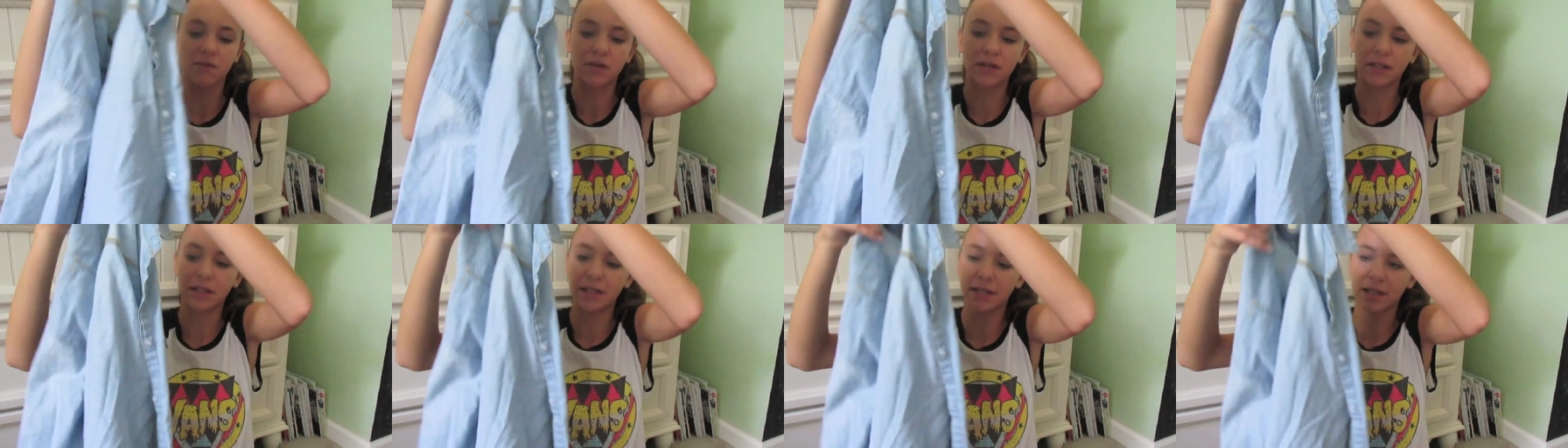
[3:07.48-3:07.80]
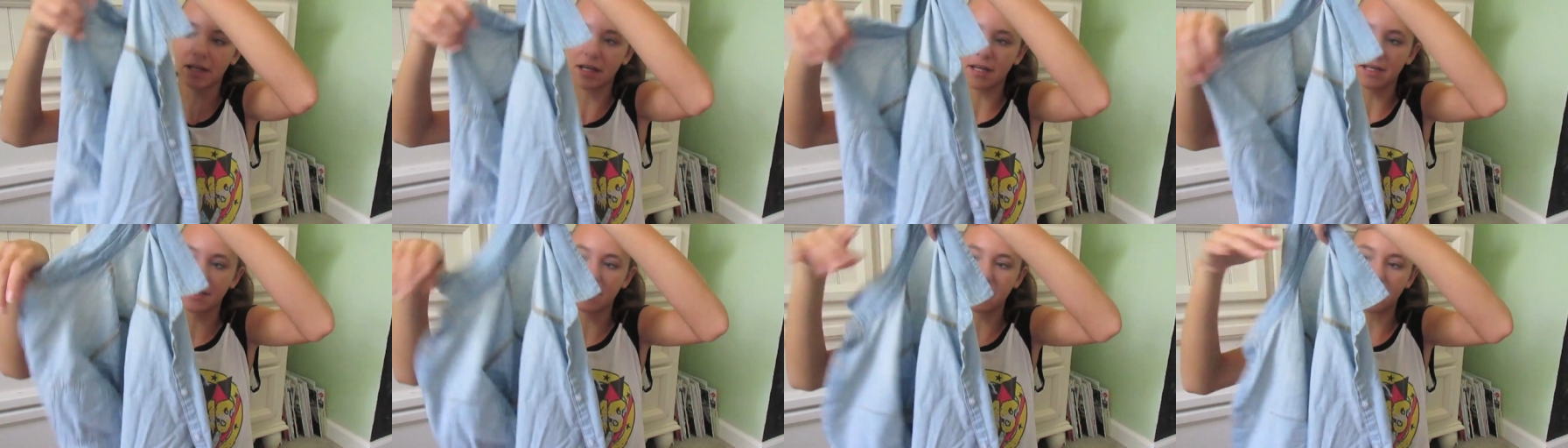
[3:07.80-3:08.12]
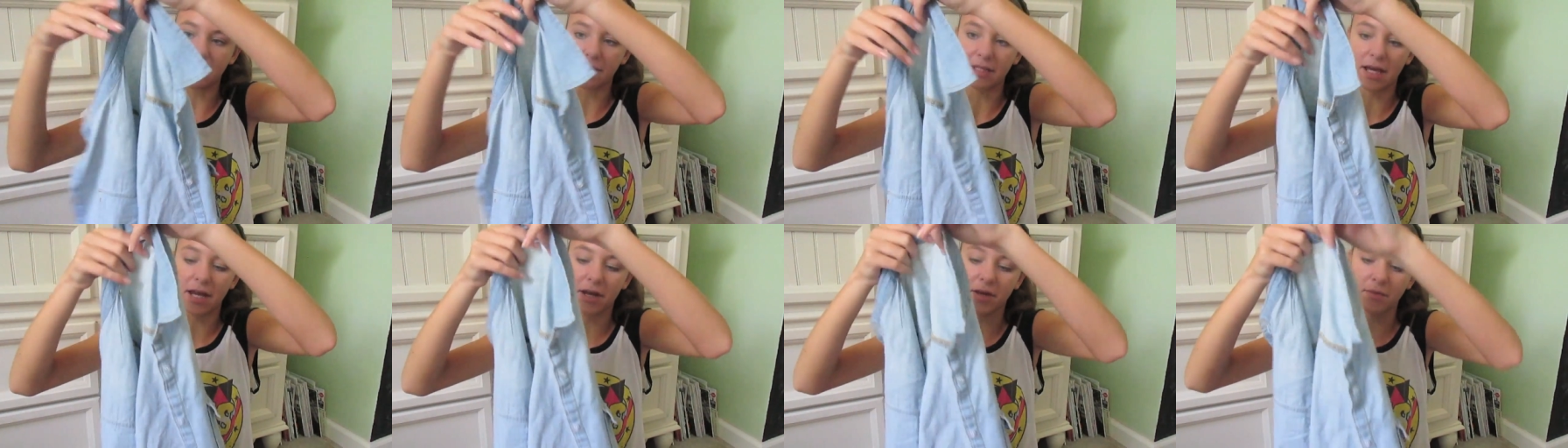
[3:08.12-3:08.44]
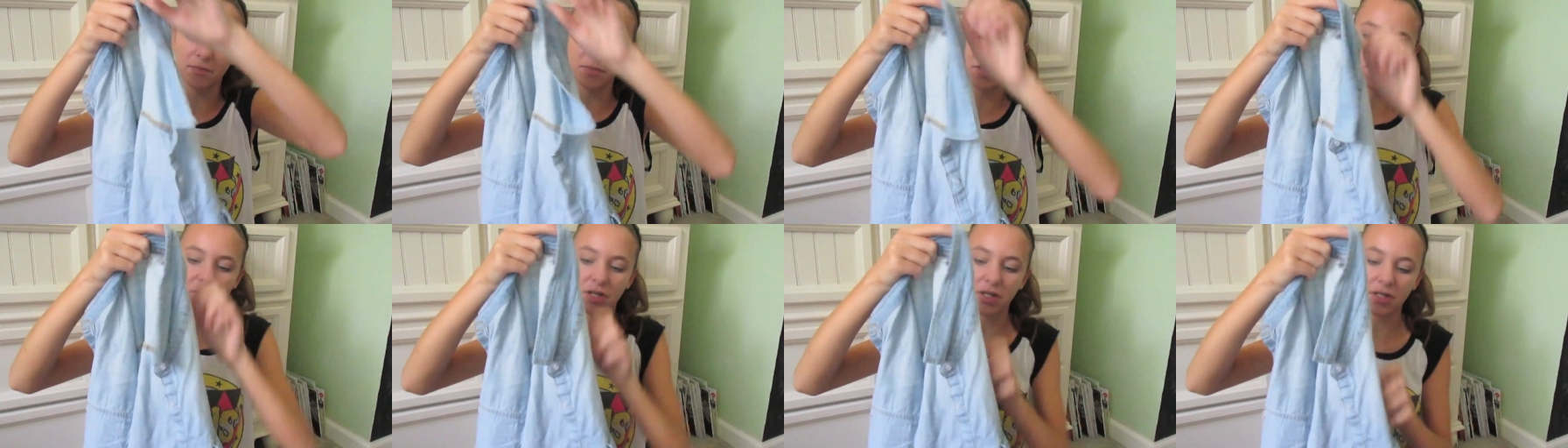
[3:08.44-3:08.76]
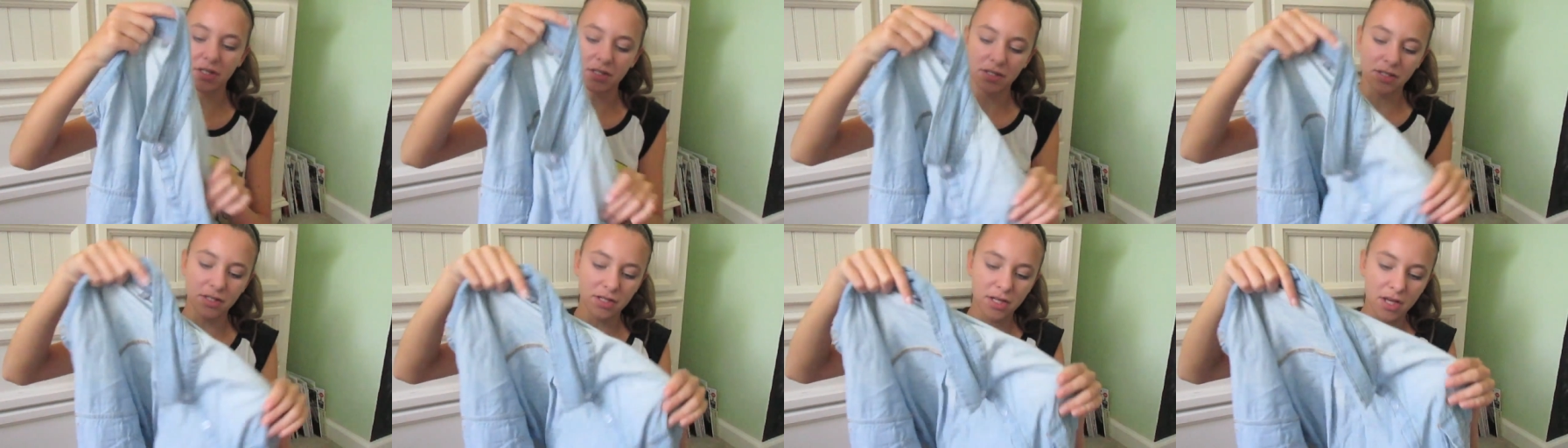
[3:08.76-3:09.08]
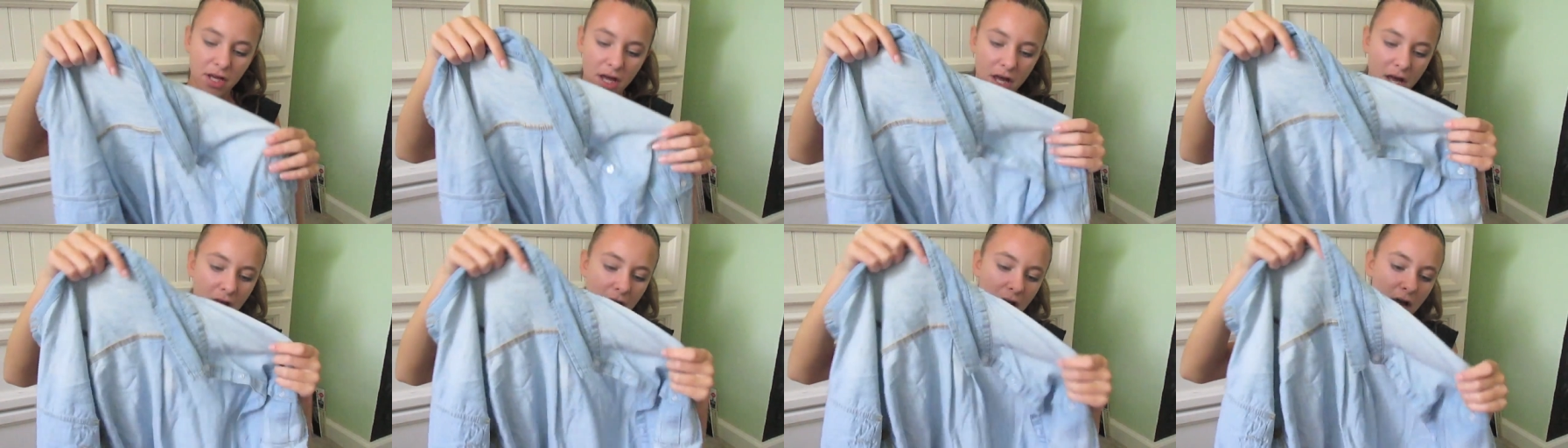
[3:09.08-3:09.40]
really nice denim shirt.
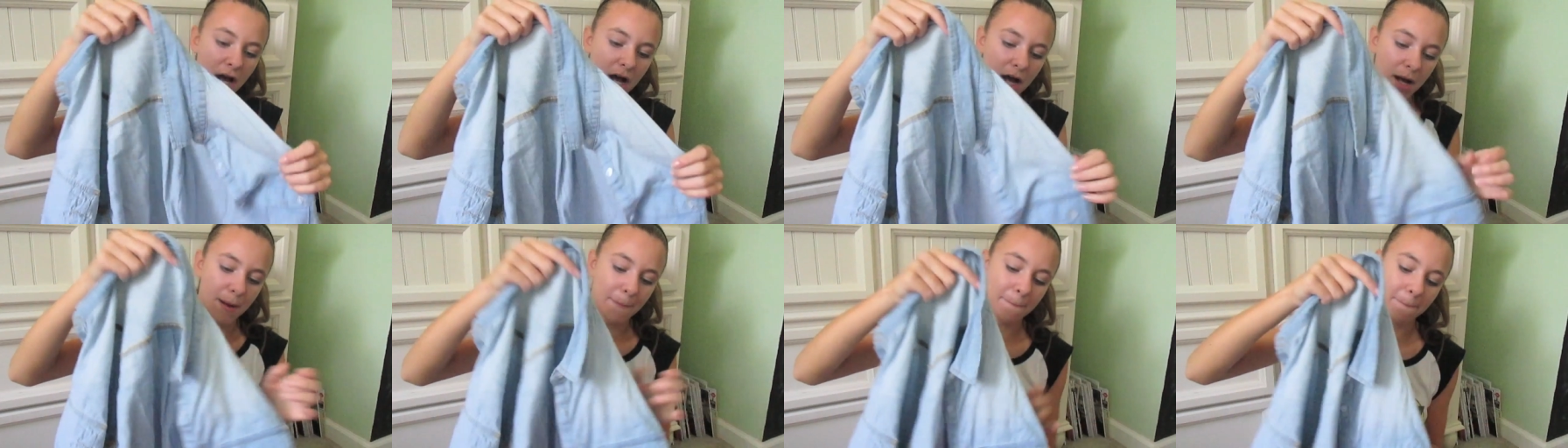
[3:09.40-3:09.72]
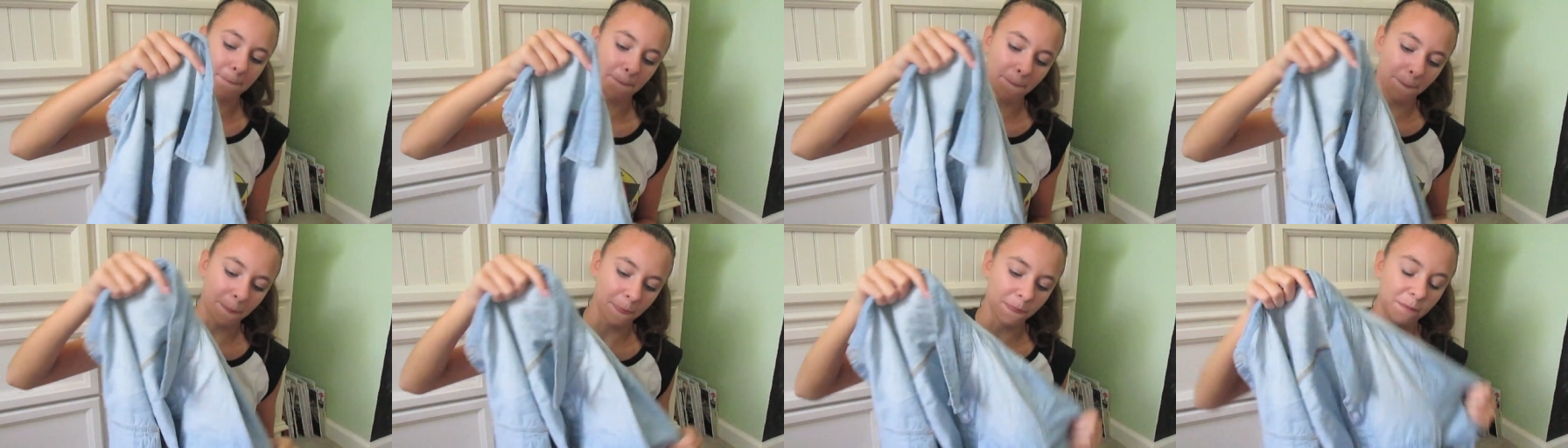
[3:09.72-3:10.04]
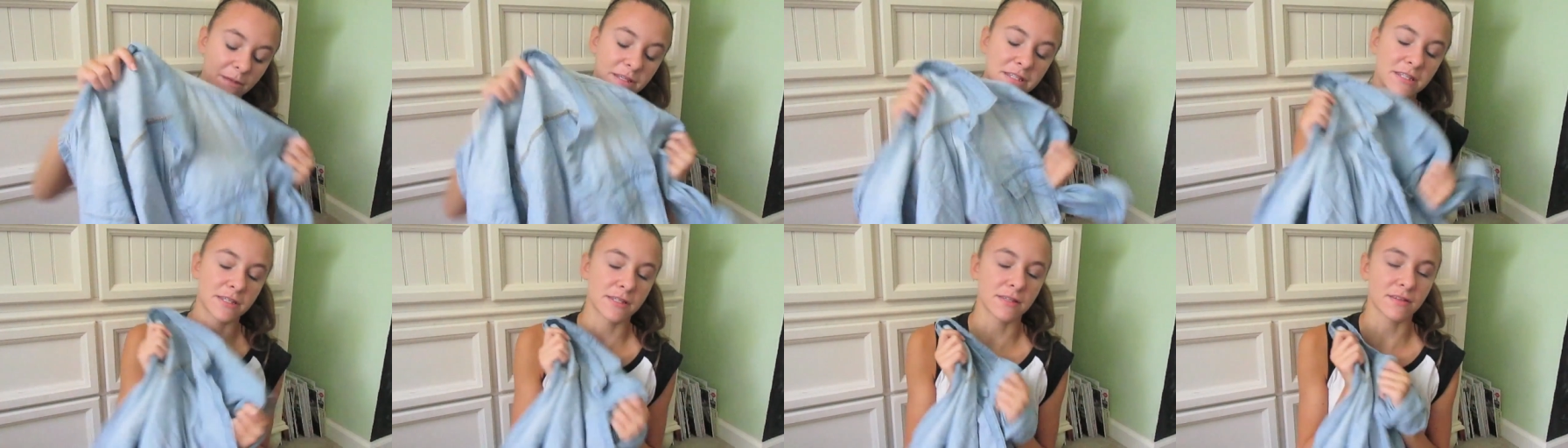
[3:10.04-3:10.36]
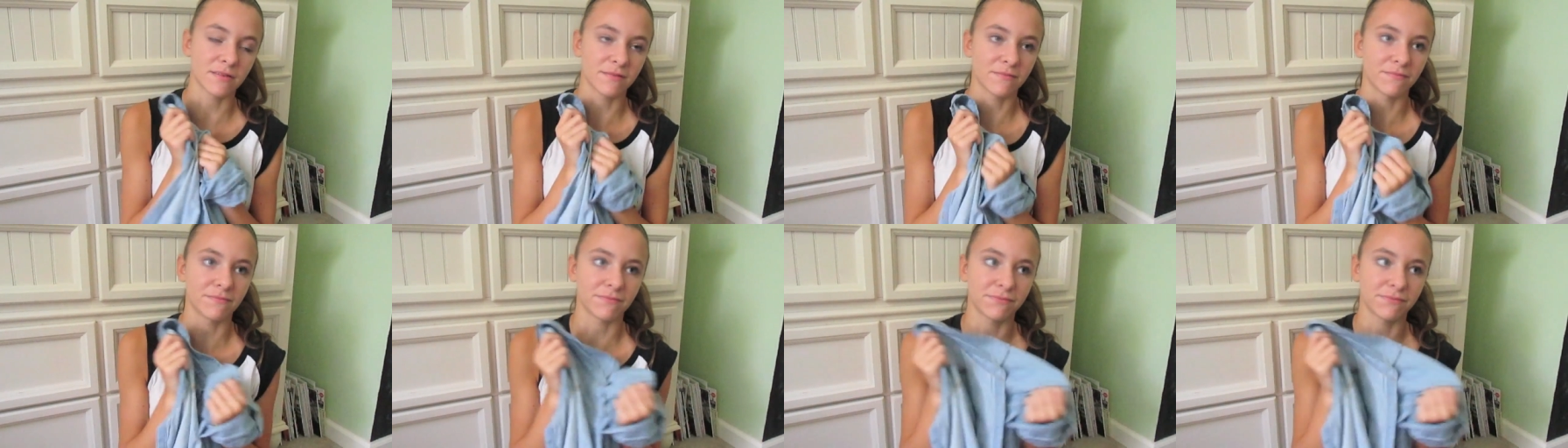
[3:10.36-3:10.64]
Um, this is